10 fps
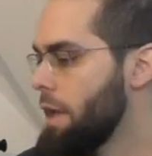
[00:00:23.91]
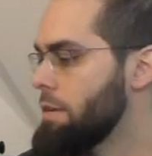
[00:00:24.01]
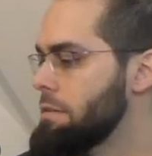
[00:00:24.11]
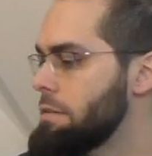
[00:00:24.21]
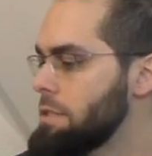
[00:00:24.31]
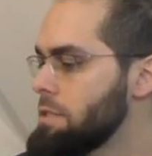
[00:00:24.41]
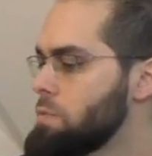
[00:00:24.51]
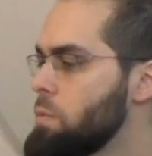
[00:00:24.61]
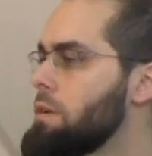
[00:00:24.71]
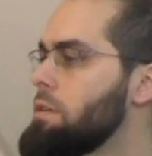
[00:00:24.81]
In
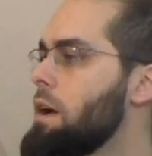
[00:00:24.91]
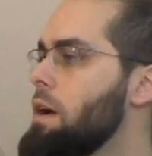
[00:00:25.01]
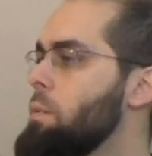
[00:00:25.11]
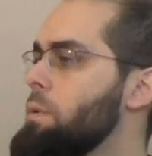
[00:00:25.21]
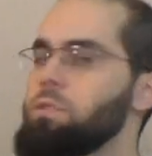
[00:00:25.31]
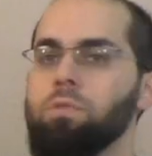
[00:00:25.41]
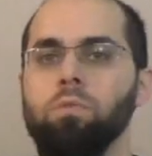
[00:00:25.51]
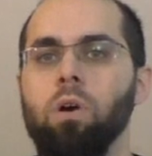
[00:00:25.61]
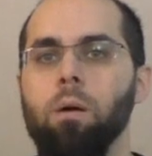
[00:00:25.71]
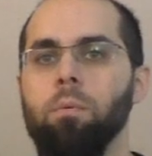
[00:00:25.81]
this one I want to
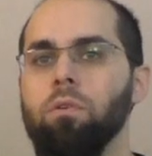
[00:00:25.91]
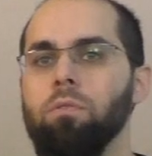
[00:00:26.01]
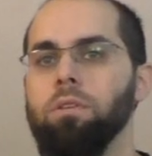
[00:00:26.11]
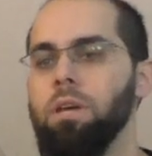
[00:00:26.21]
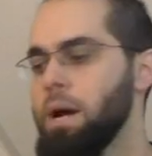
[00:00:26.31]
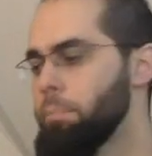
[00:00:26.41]
talk about the